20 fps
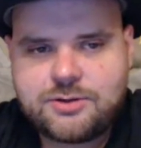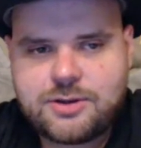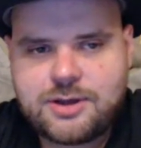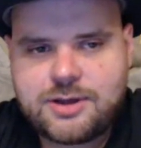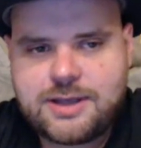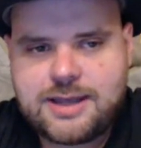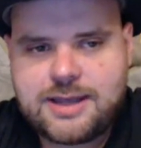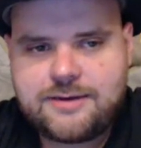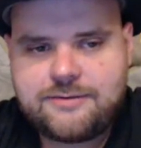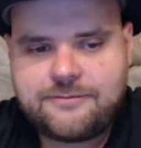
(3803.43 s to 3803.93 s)
I
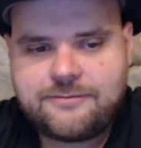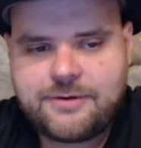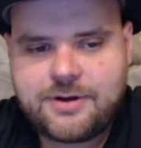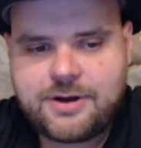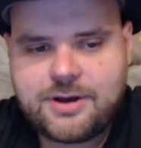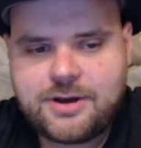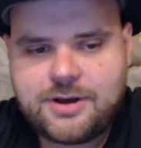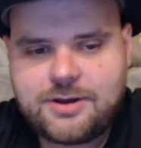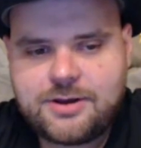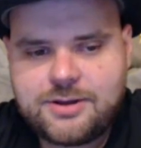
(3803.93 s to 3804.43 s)
have
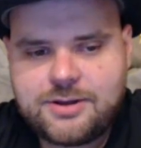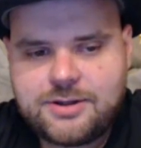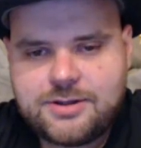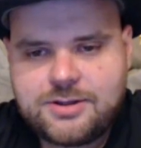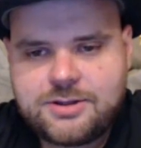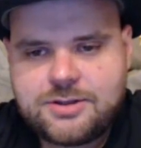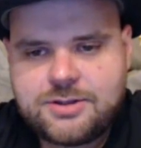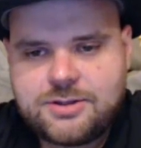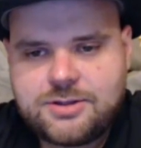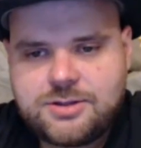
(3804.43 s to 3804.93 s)

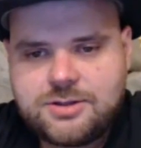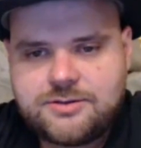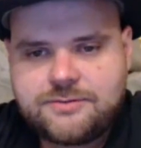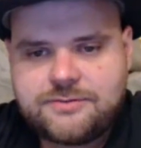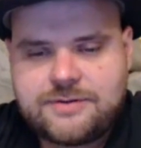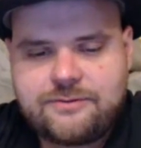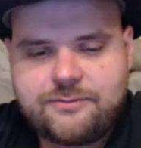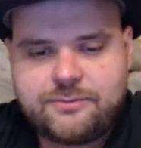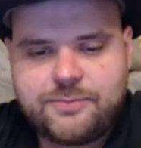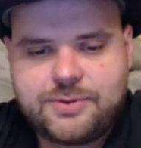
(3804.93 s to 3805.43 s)
if
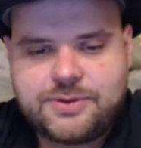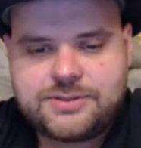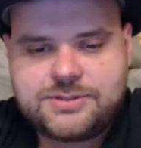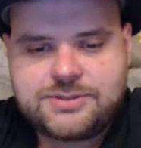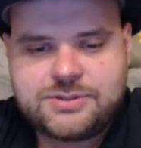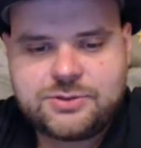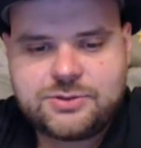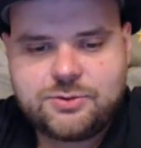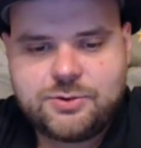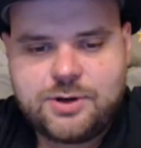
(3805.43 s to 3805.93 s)
you haven't been
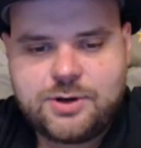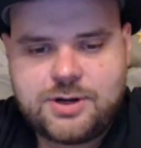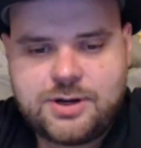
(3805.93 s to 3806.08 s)
to